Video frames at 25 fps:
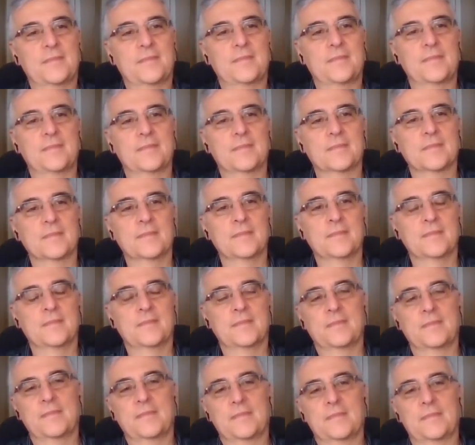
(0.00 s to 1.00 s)

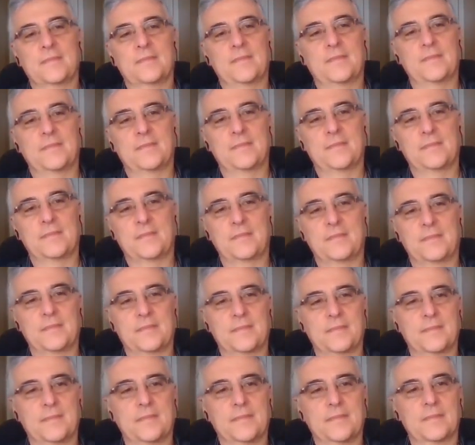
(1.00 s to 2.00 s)

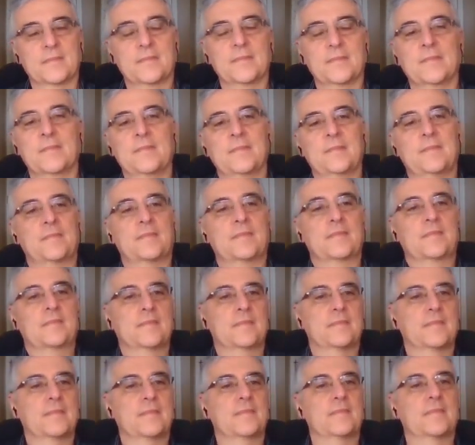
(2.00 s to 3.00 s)

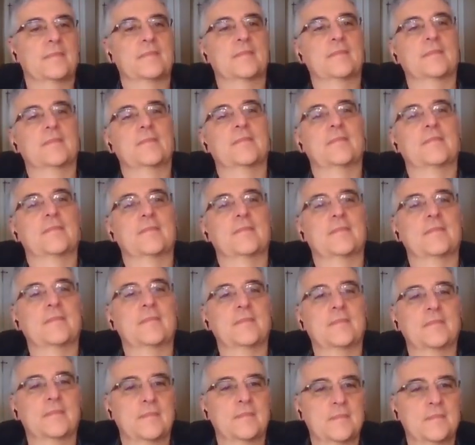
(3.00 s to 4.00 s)

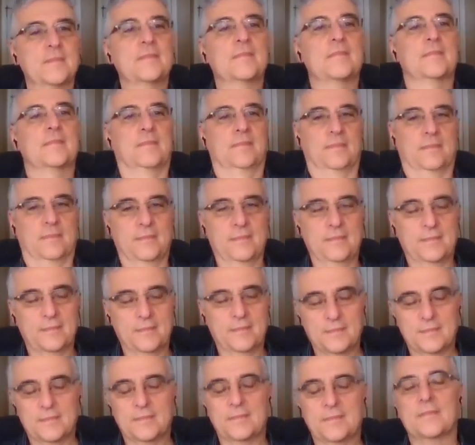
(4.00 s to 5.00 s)

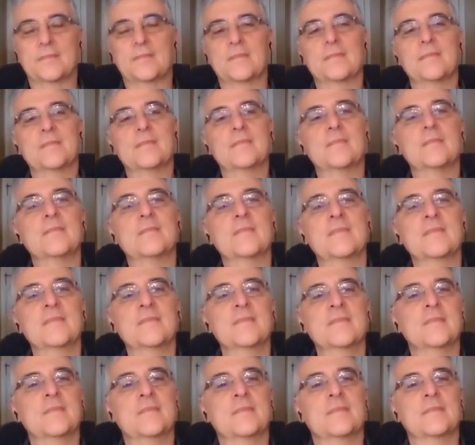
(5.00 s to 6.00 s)

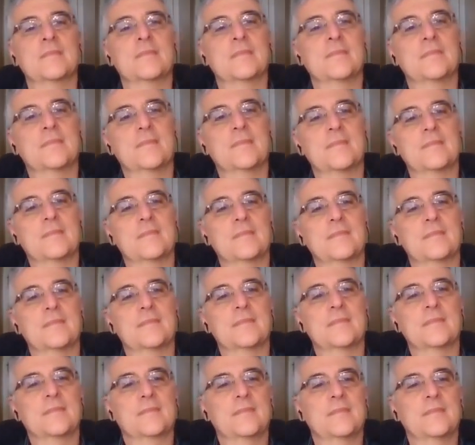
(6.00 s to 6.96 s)
No words are spoken by the person on screen.